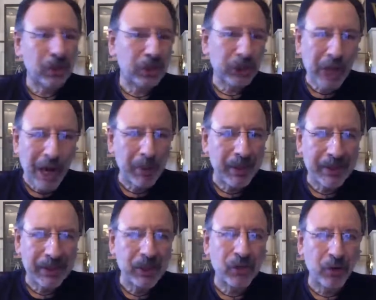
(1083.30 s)
shopper that
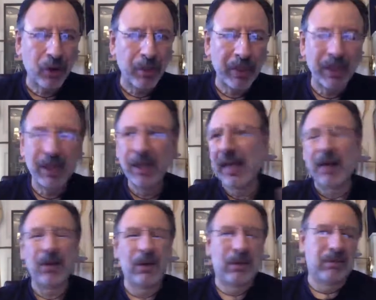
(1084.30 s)
did this for me,
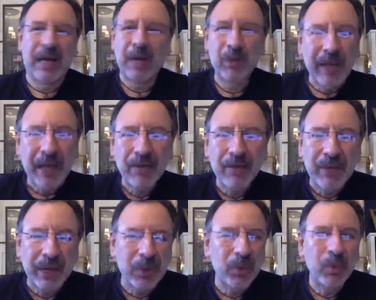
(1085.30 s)
I would love
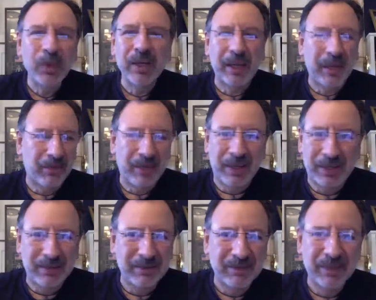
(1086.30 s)
that. Who wouldn't love that,
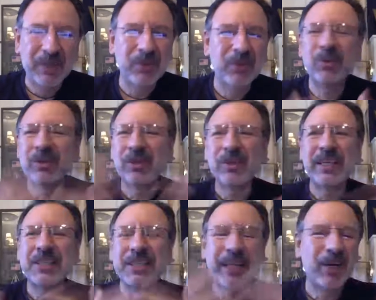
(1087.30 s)
right? Who
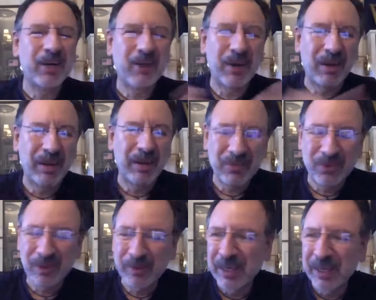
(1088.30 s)
takes care of all that
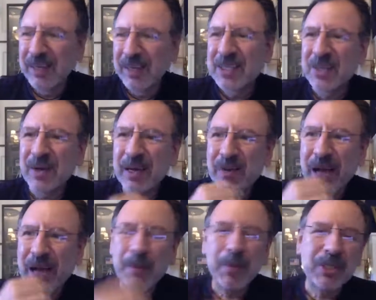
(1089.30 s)
for me? So
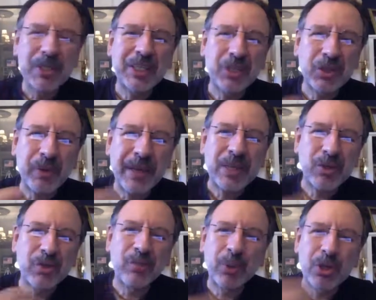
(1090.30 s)
hyper-personalization is creating that
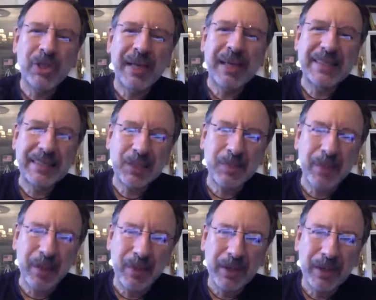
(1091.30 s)
sort of personalized
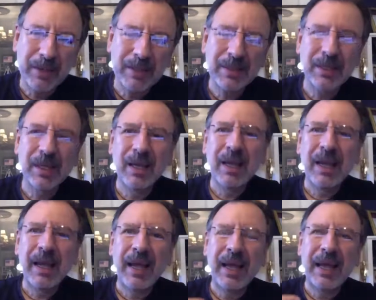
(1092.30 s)
experience
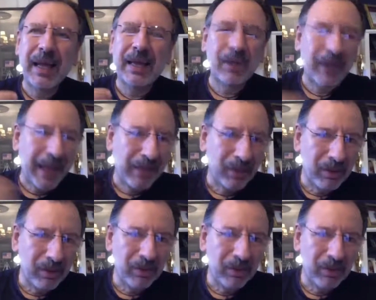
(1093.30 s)
at a level